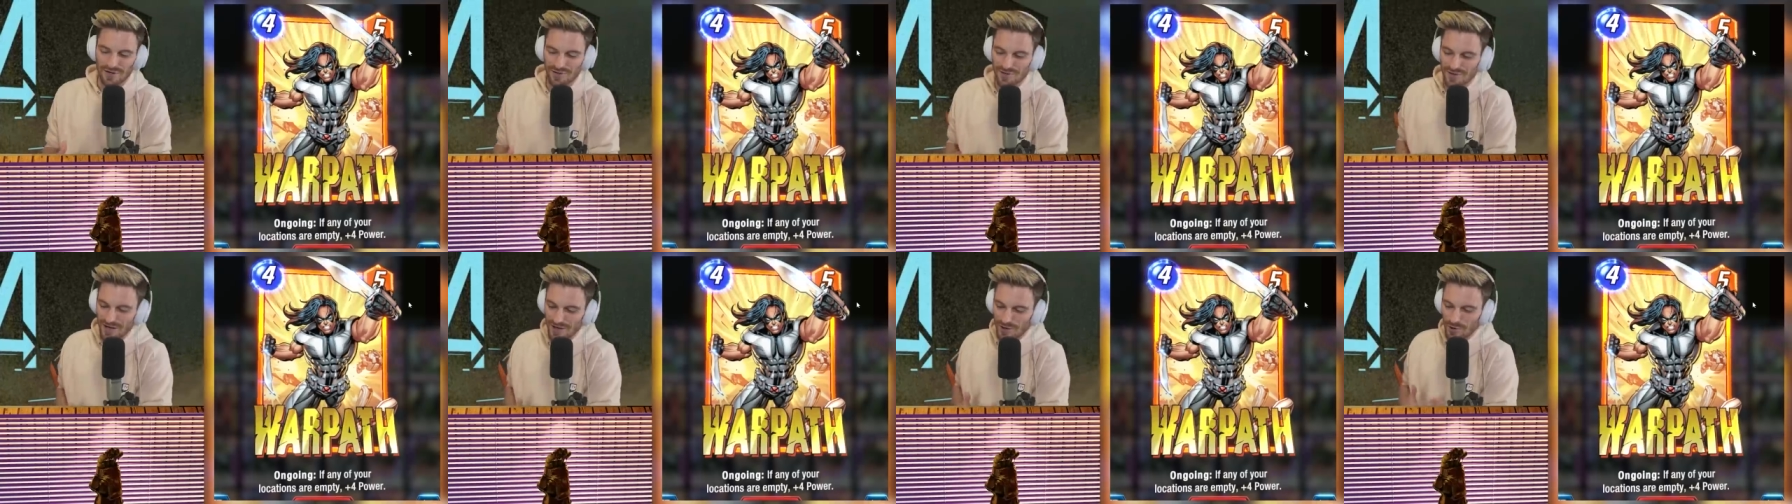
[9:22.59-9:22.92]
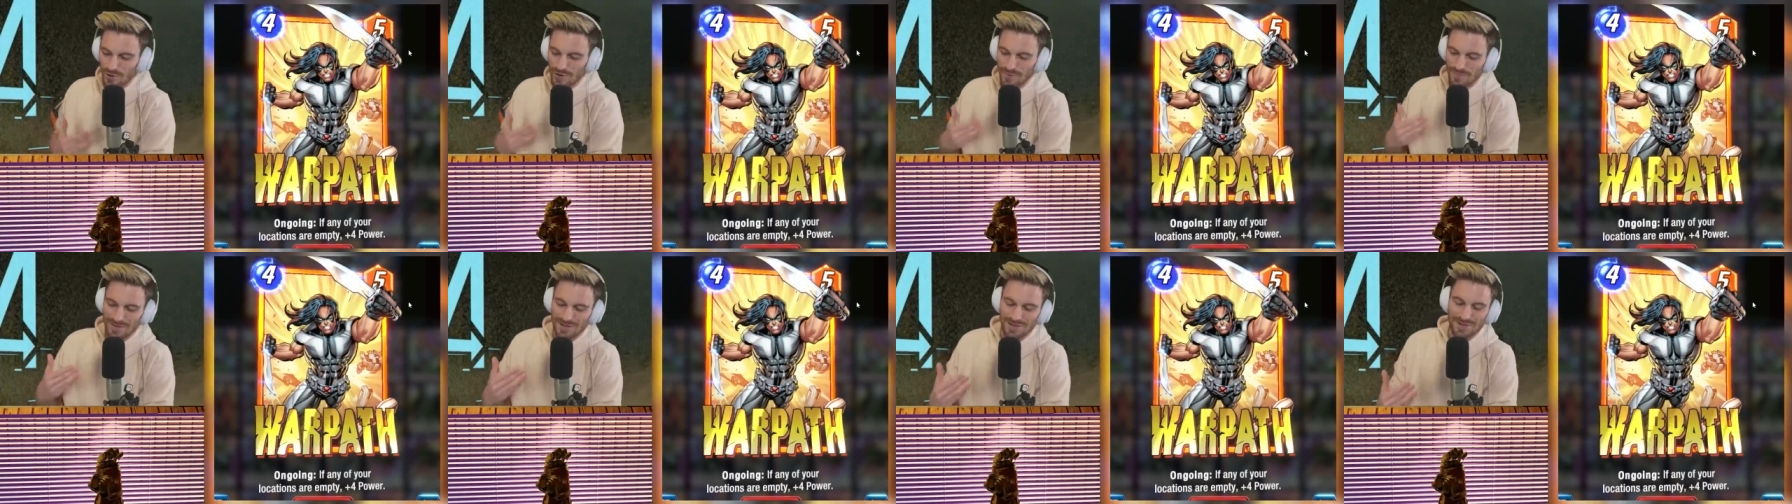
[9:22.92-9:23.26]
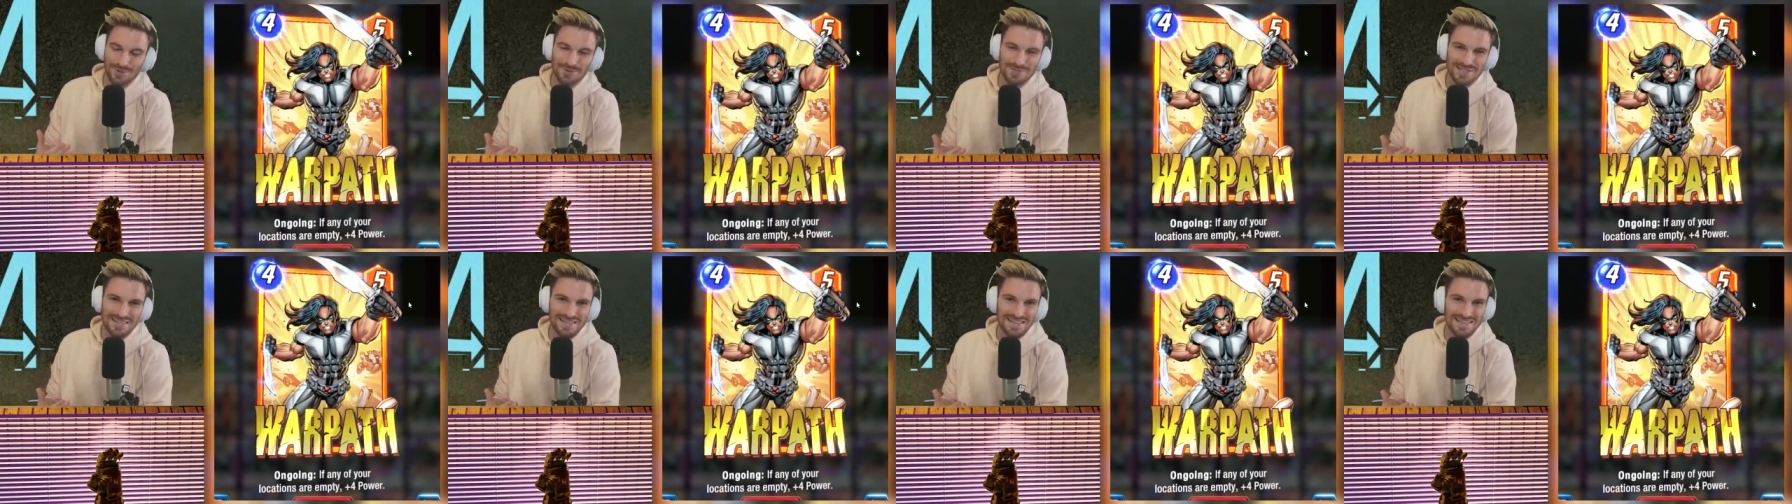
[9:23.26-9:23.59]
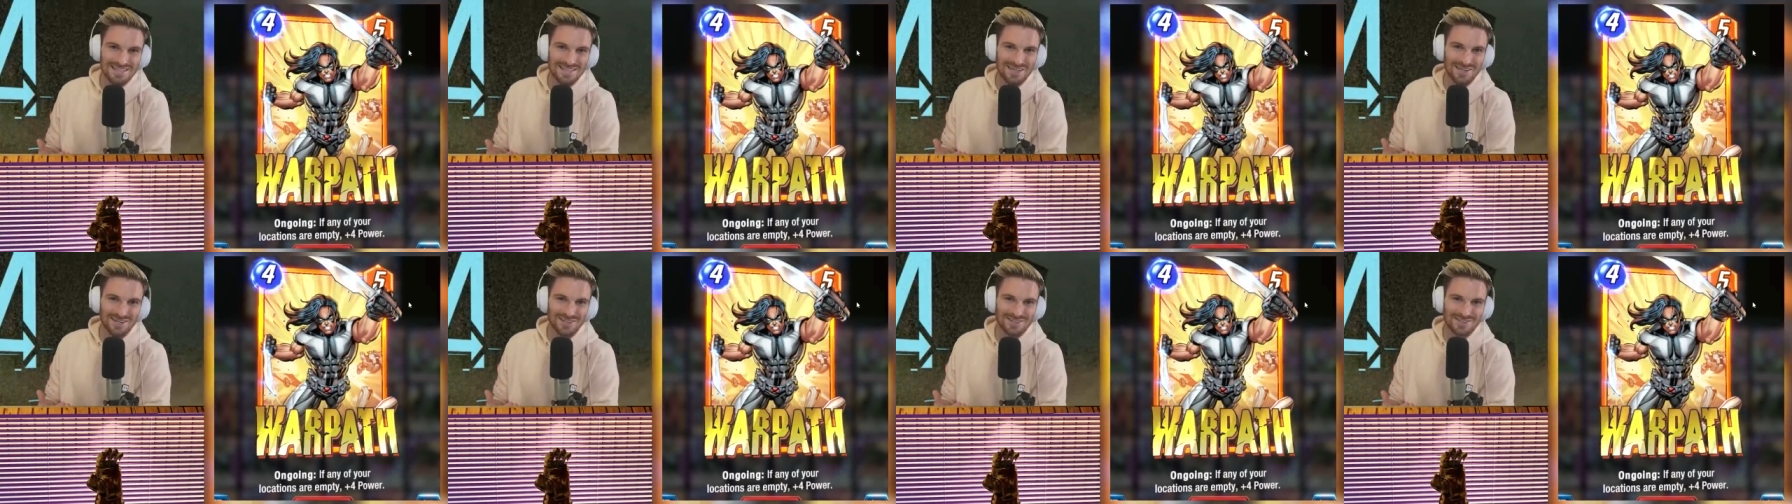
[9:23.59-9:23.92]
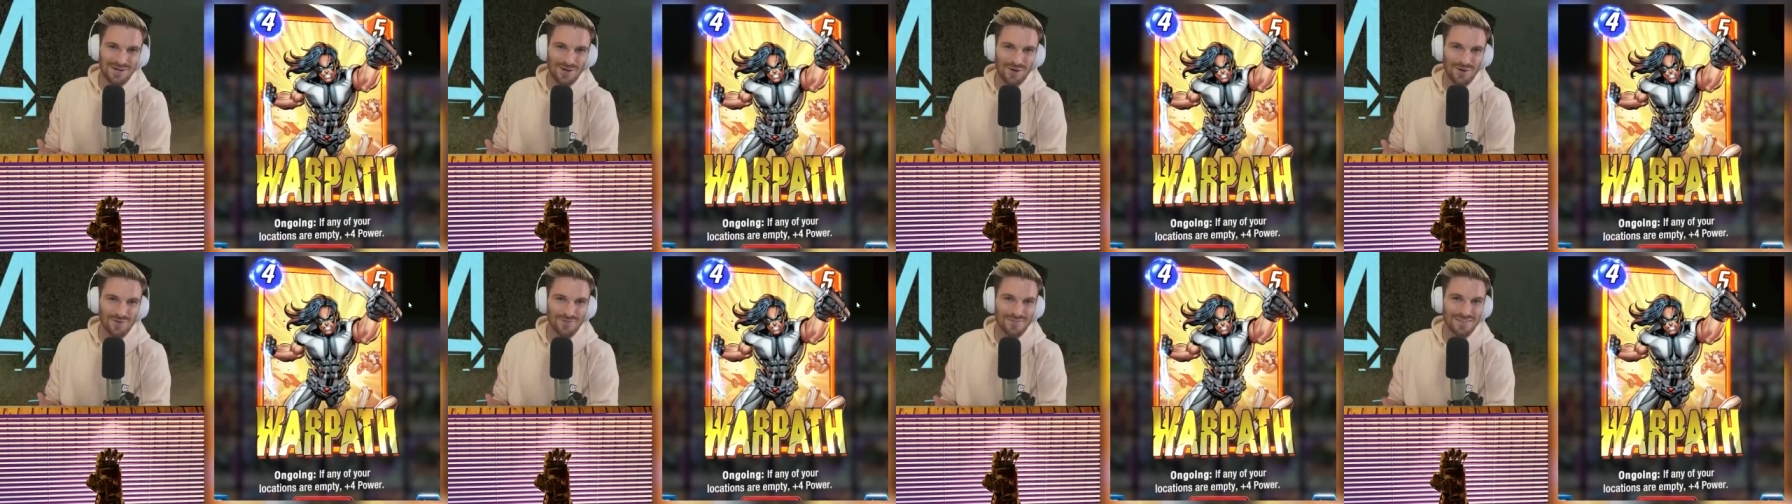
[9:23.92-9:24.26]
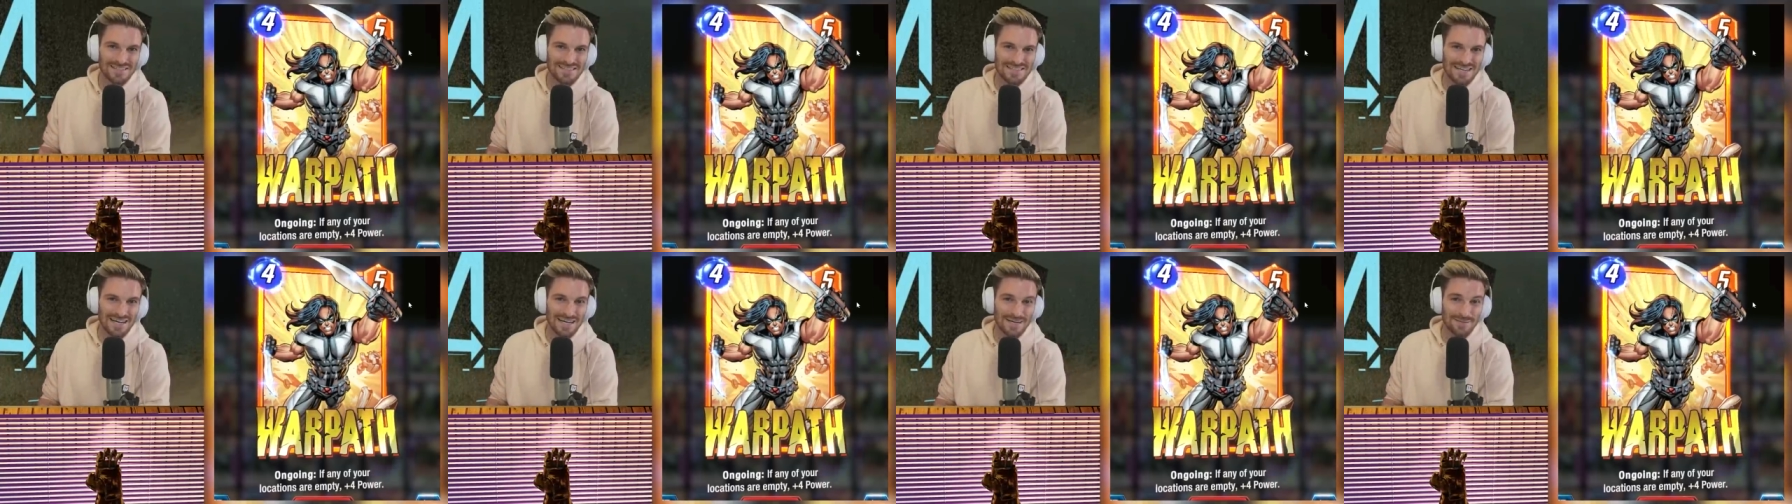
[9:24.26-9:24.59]
You're not going to be using these cards all the
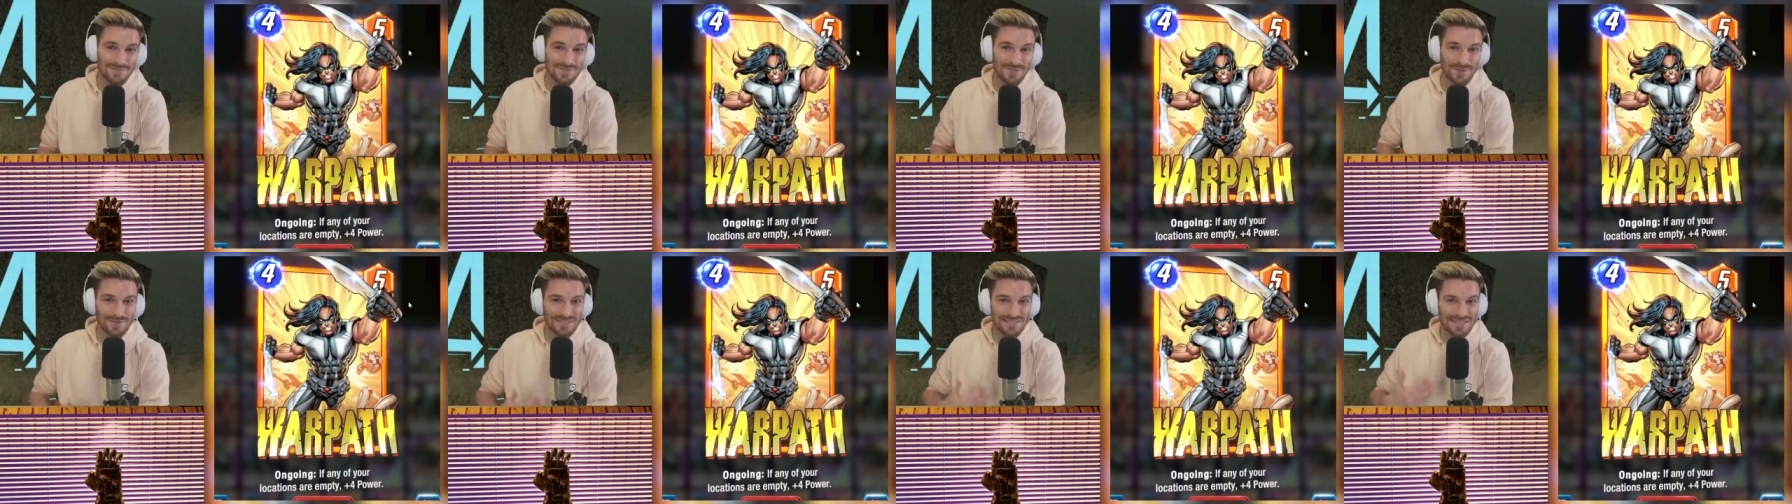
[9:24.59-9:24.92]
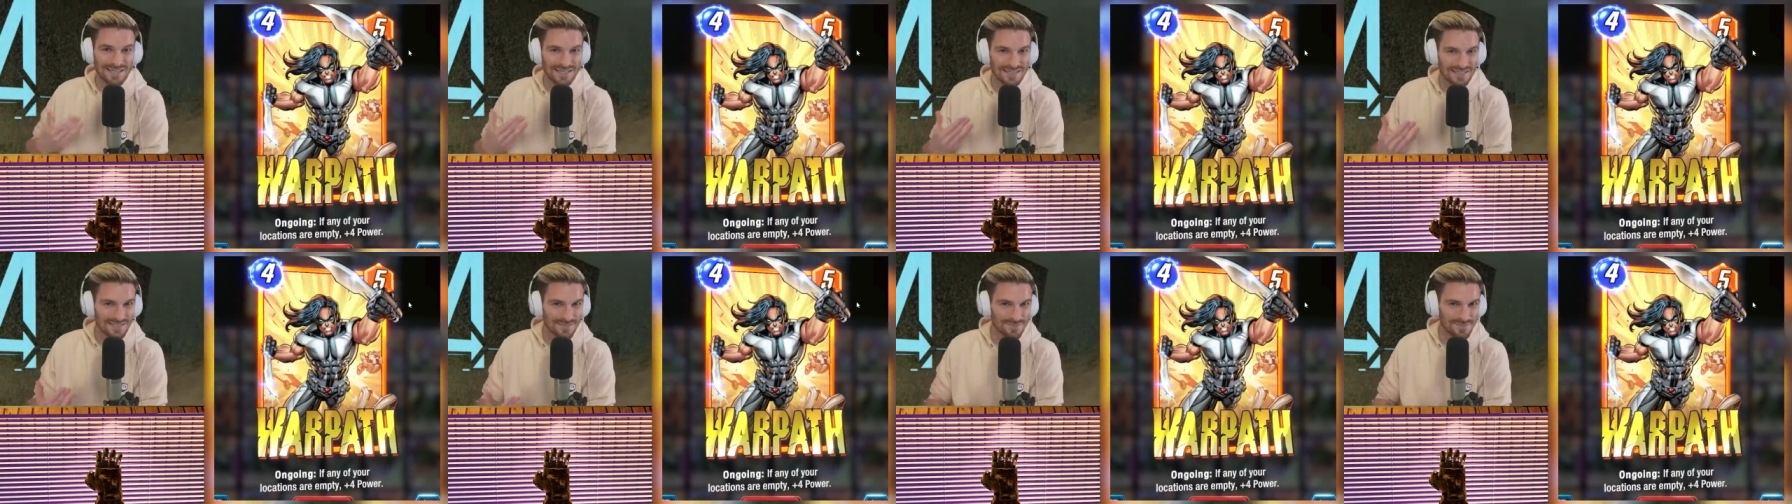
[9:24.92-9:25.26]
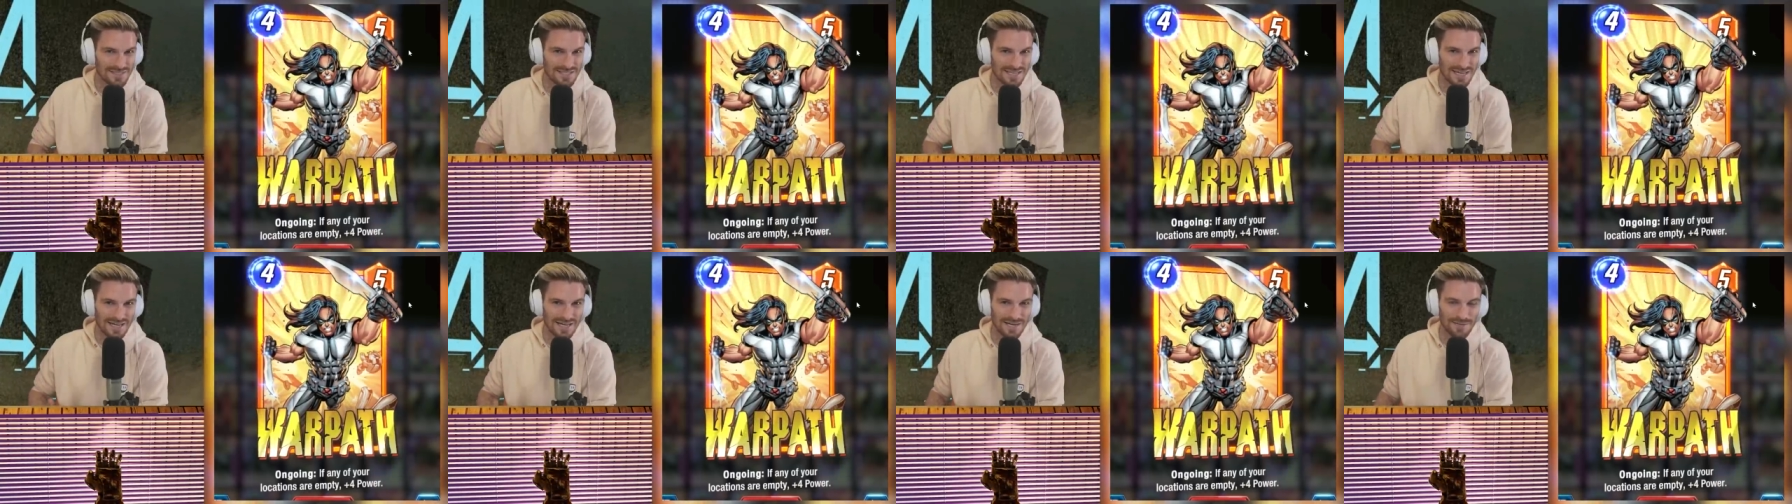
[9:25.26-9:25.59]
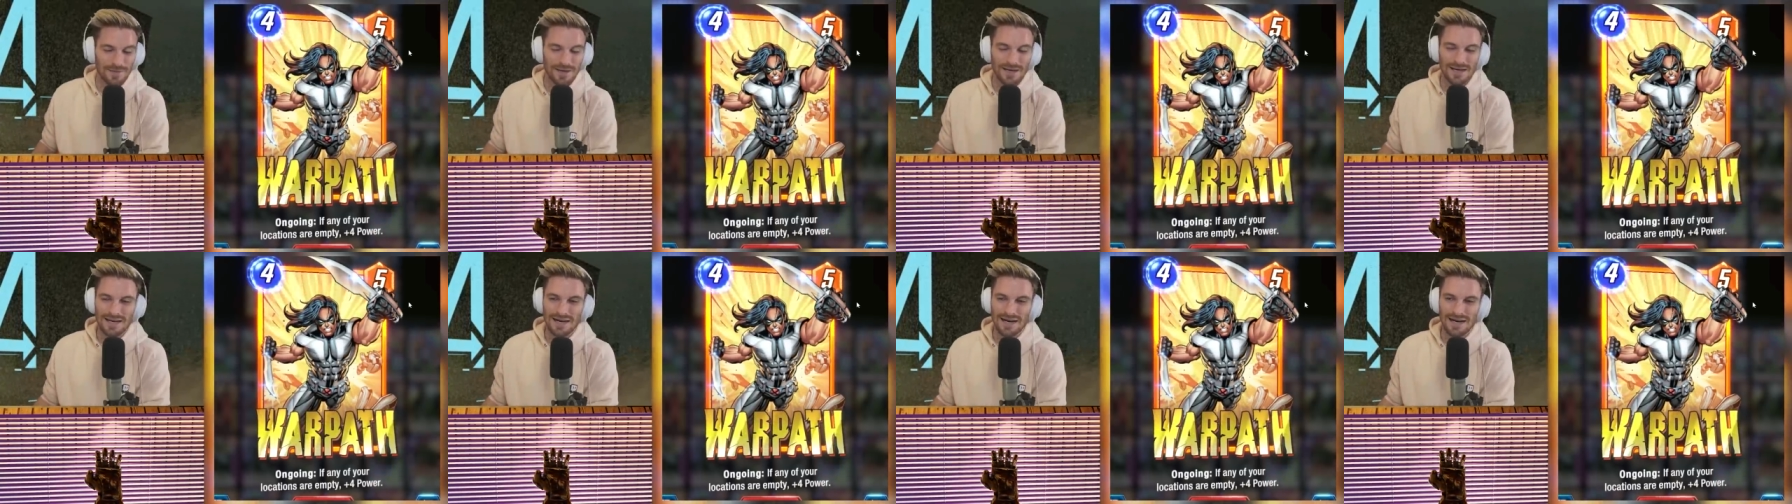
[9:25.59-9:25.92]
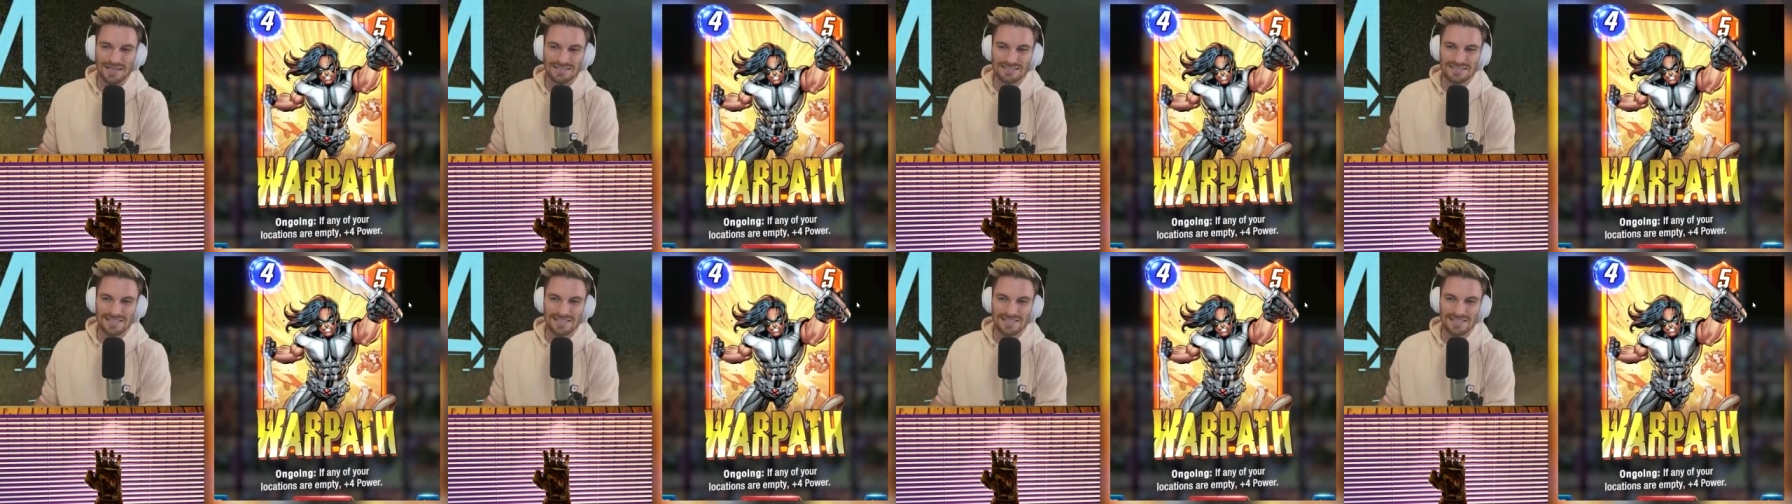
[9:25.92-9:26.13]
time, so it takes some time uh,